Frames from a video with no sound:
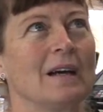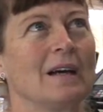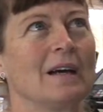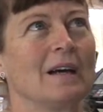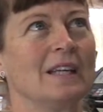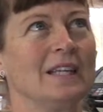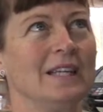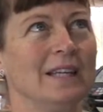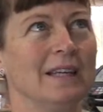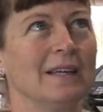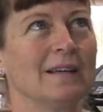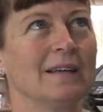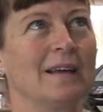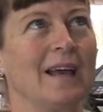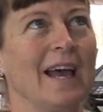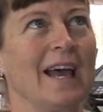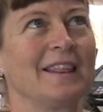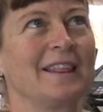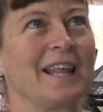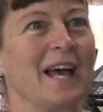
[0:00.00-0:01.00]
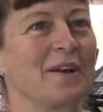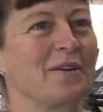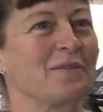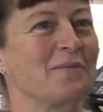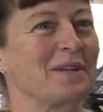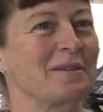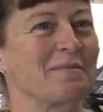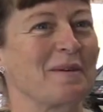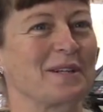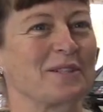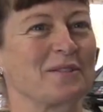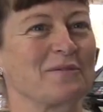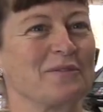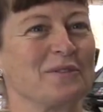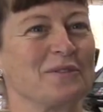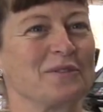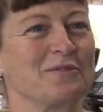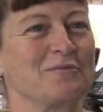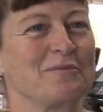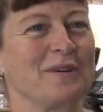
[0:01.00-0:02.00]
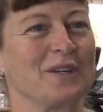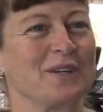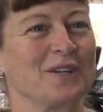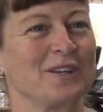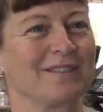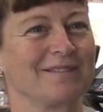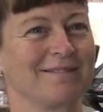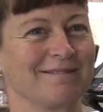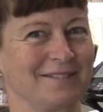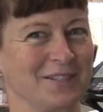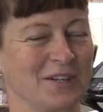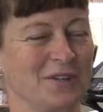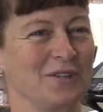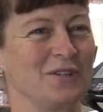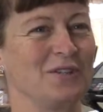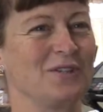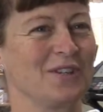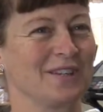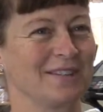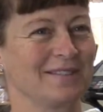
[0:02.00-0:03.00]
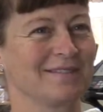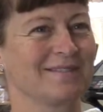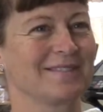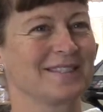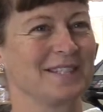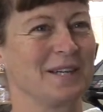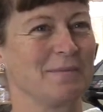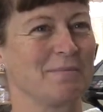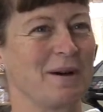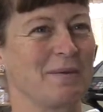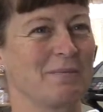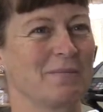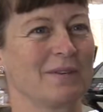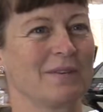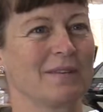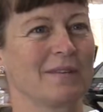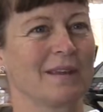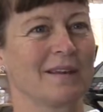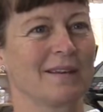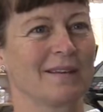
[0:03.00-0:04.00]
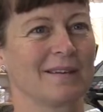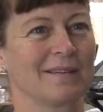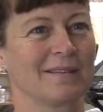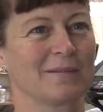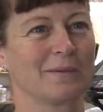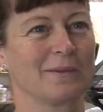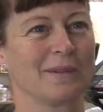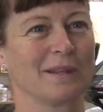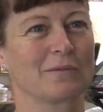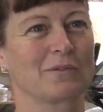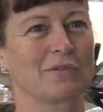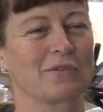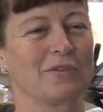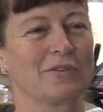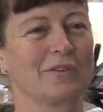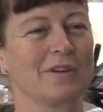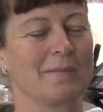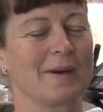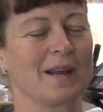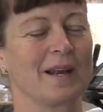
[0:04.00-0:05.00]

year, and that always makes you feel good when you can know that you can step up with the crew, no matter